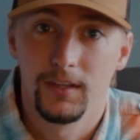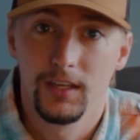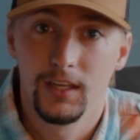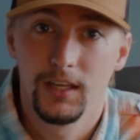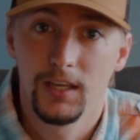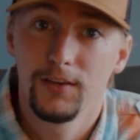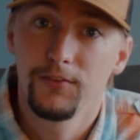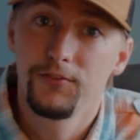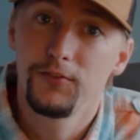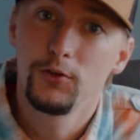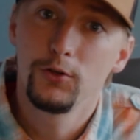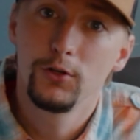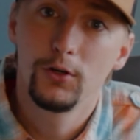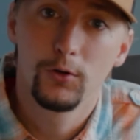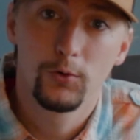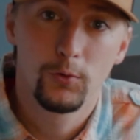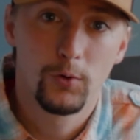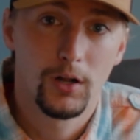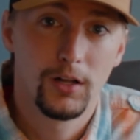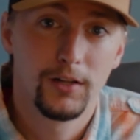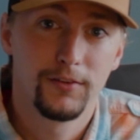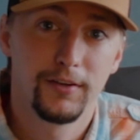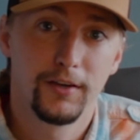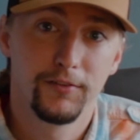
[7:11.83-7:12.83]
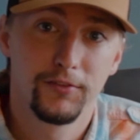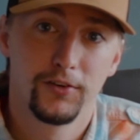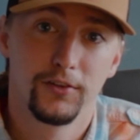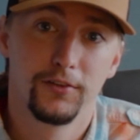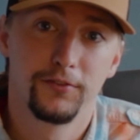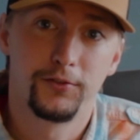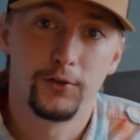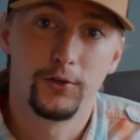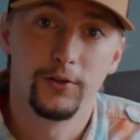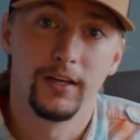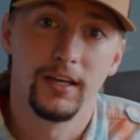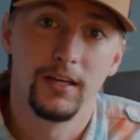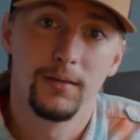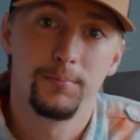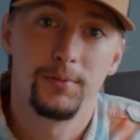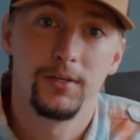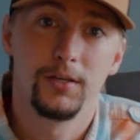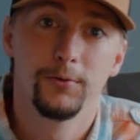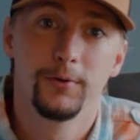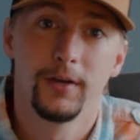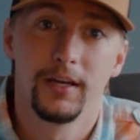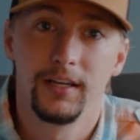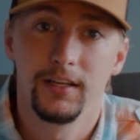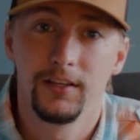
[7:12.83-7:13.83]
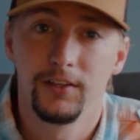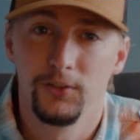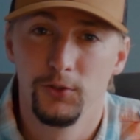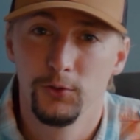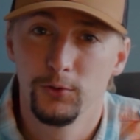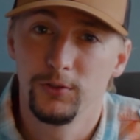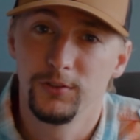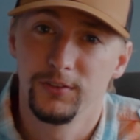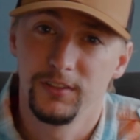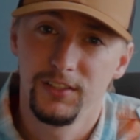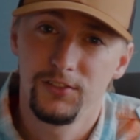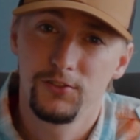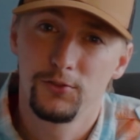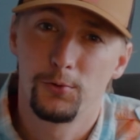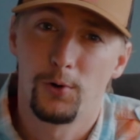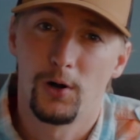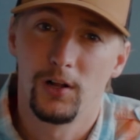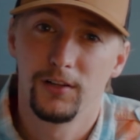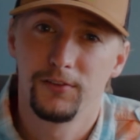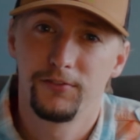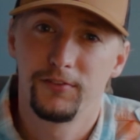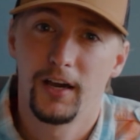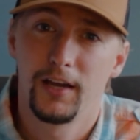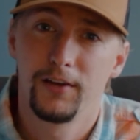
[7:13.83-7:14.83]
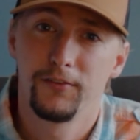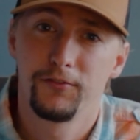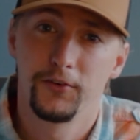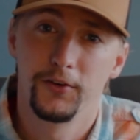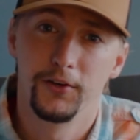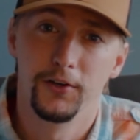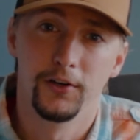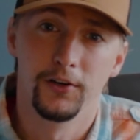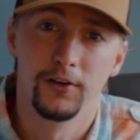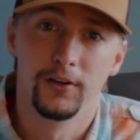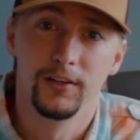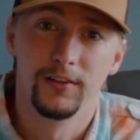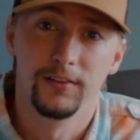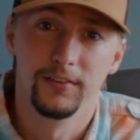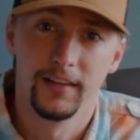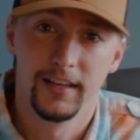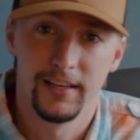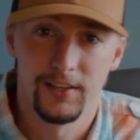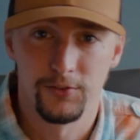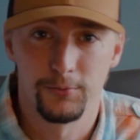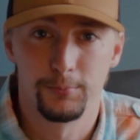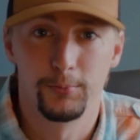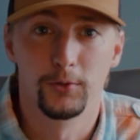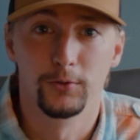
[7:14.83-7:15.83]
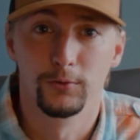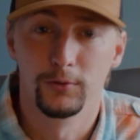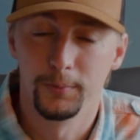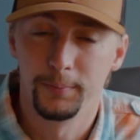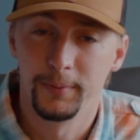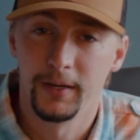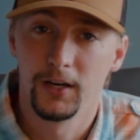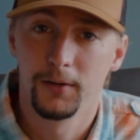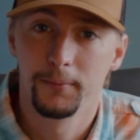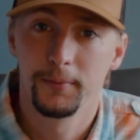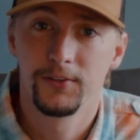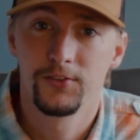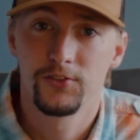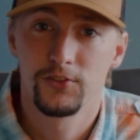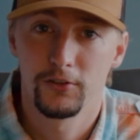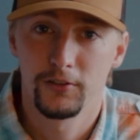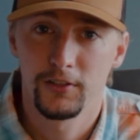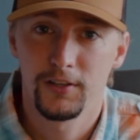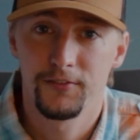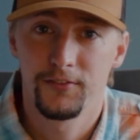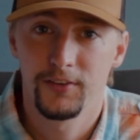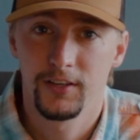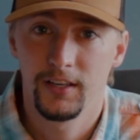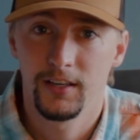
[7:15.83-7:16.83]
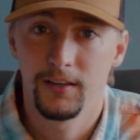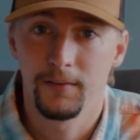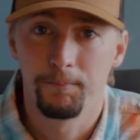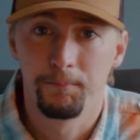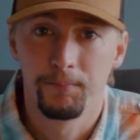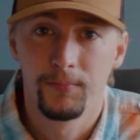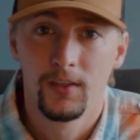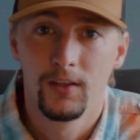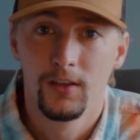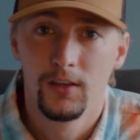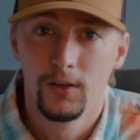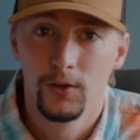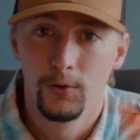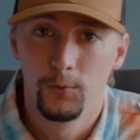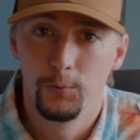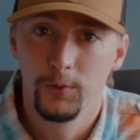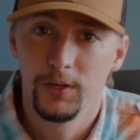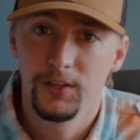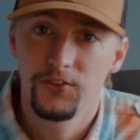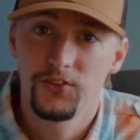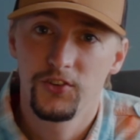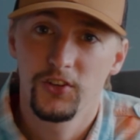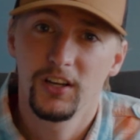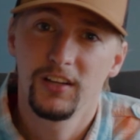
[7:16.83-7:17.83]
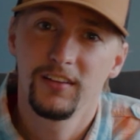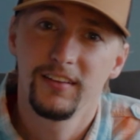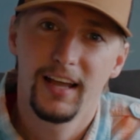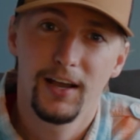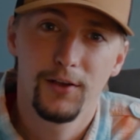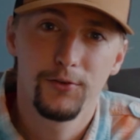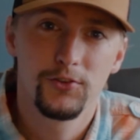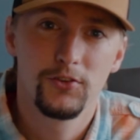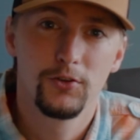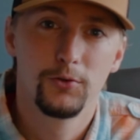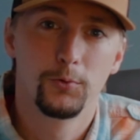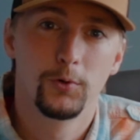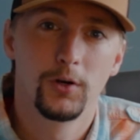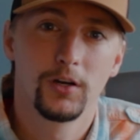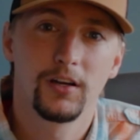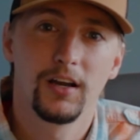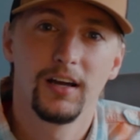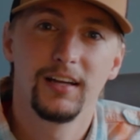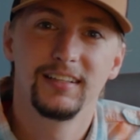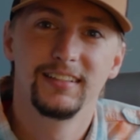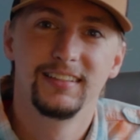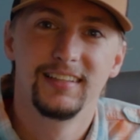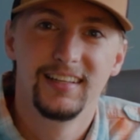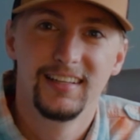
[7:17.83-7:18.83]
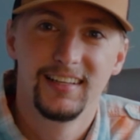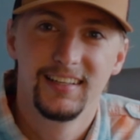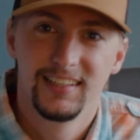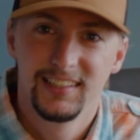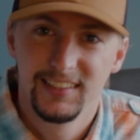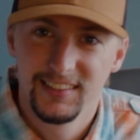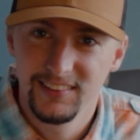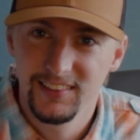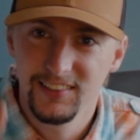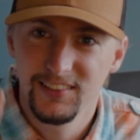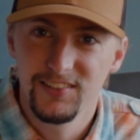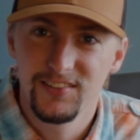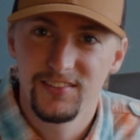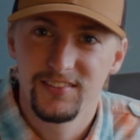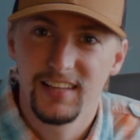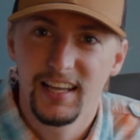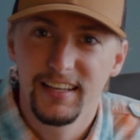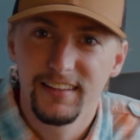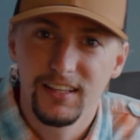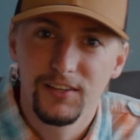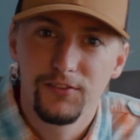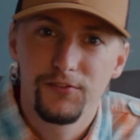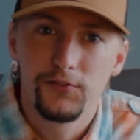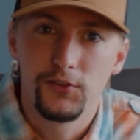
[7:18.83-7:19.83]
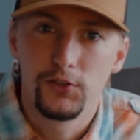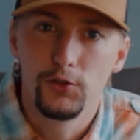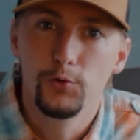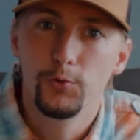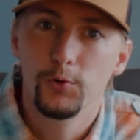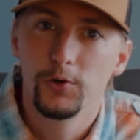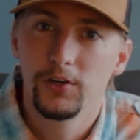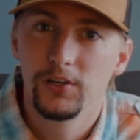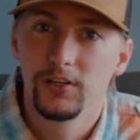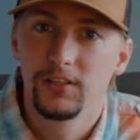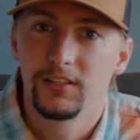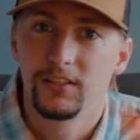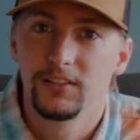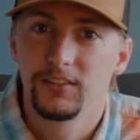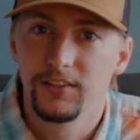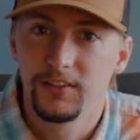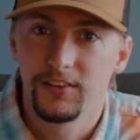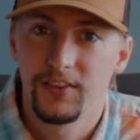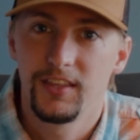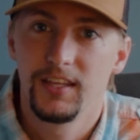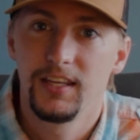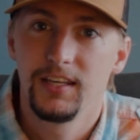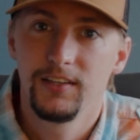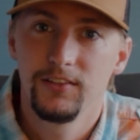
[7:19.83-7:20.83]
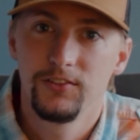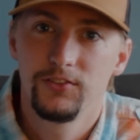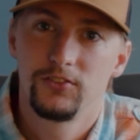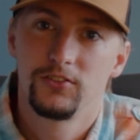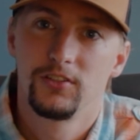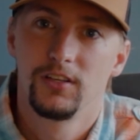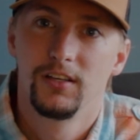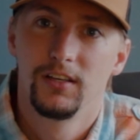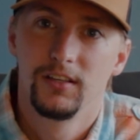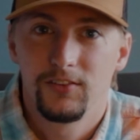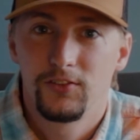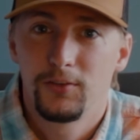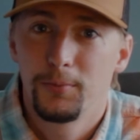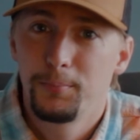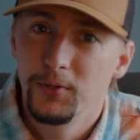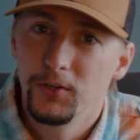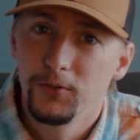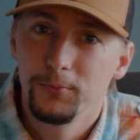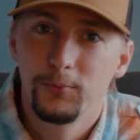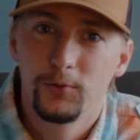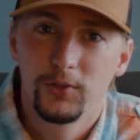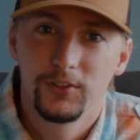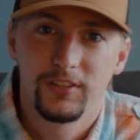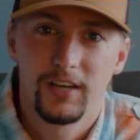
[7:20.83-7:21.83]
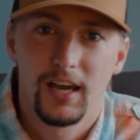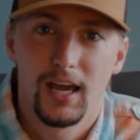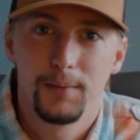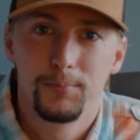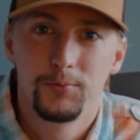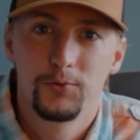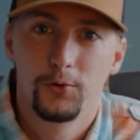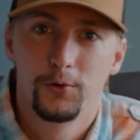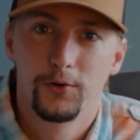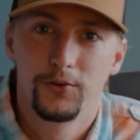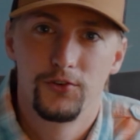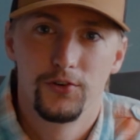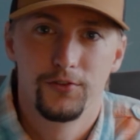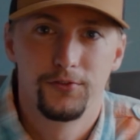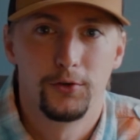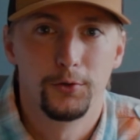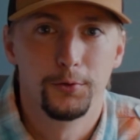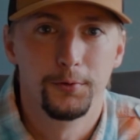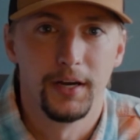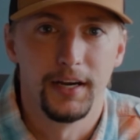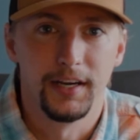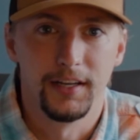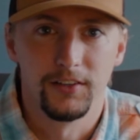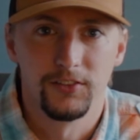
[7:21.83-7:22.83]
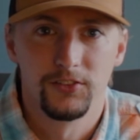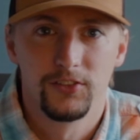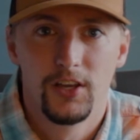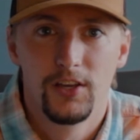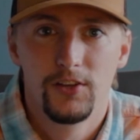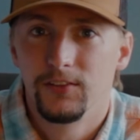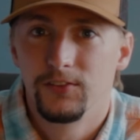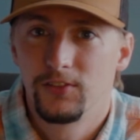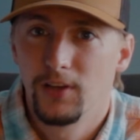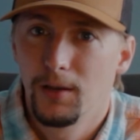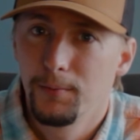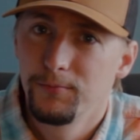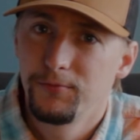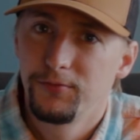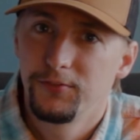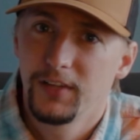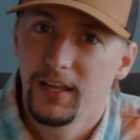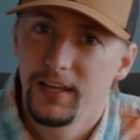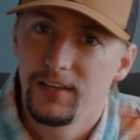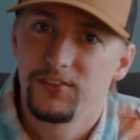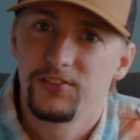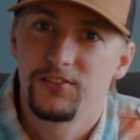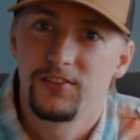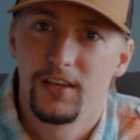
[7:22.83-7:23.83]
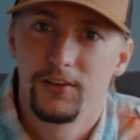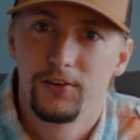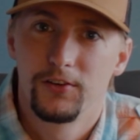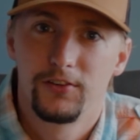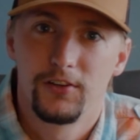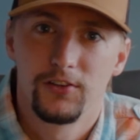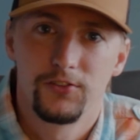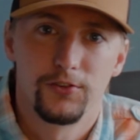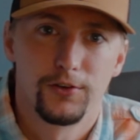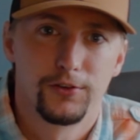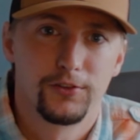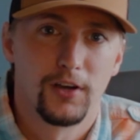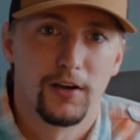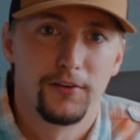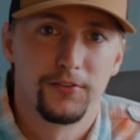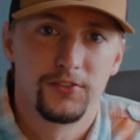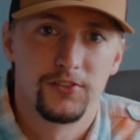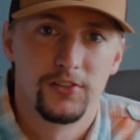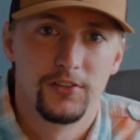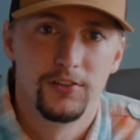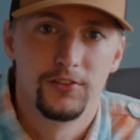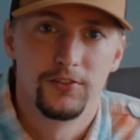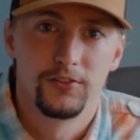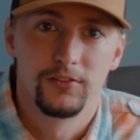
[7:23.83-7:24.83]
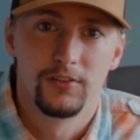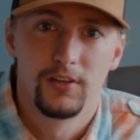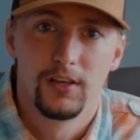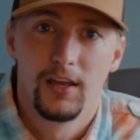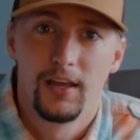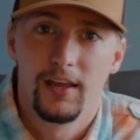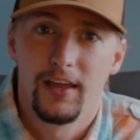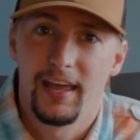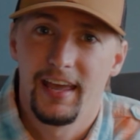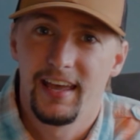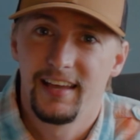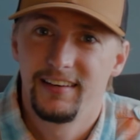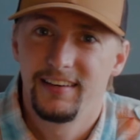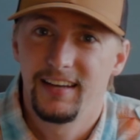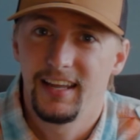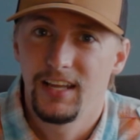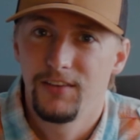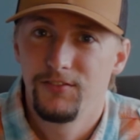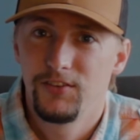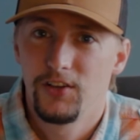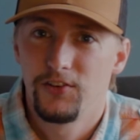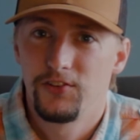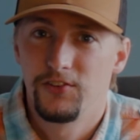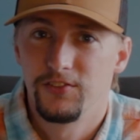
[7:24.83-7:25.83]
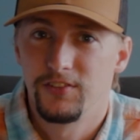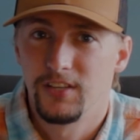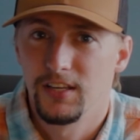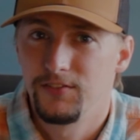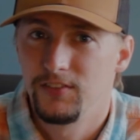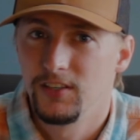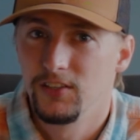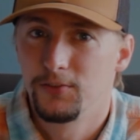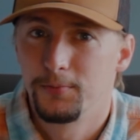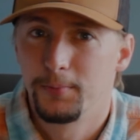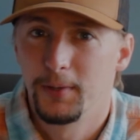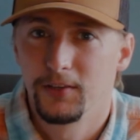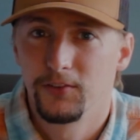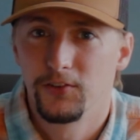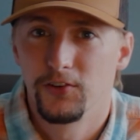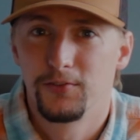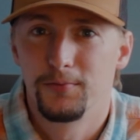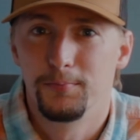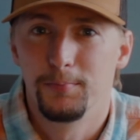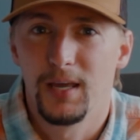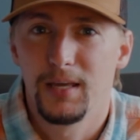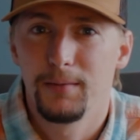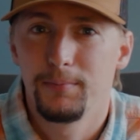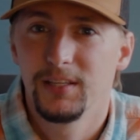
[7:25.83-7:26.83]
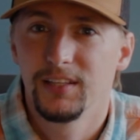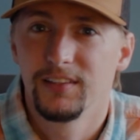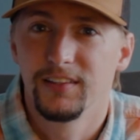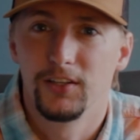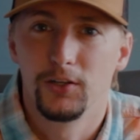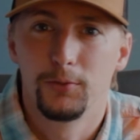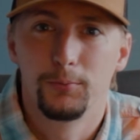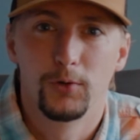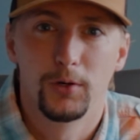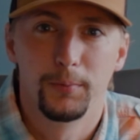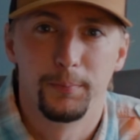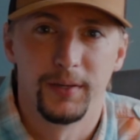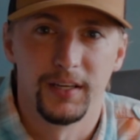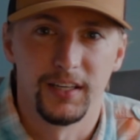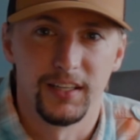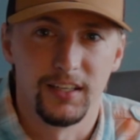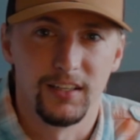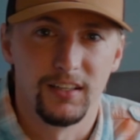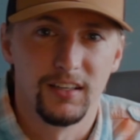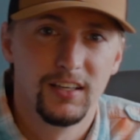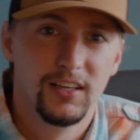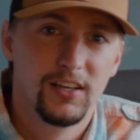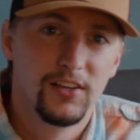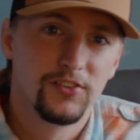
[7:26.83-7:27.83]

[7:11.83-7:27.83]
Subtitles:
If you don't qualify for the full AMP rating, you'll at least qualify for your Light Sport Repairmen Certificate, which allows you to work on slightly fewer things to build more time towards your full ratings. Some flight standard district offices and aviation safety inspectors may be a little more picky.